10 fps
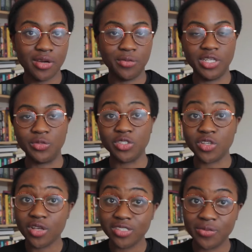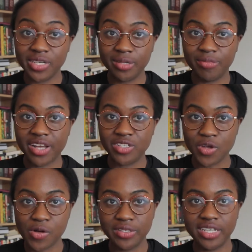which was also written by
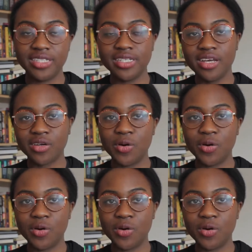Solnit